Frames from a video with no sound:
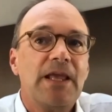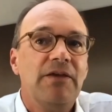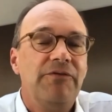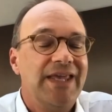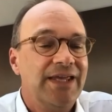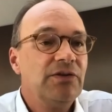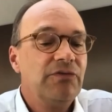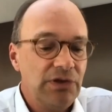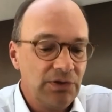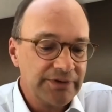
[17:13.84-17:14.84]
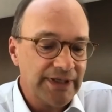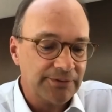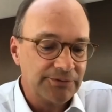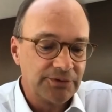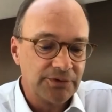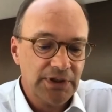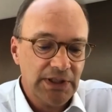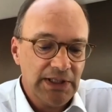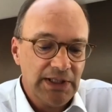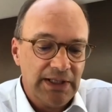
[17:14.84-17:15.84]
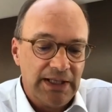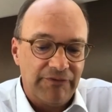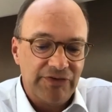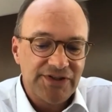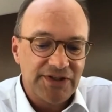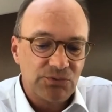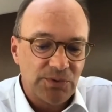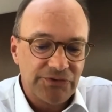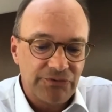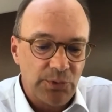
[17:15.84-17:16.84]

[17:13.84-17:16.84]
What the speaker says: the end of the lockdown. So I think that was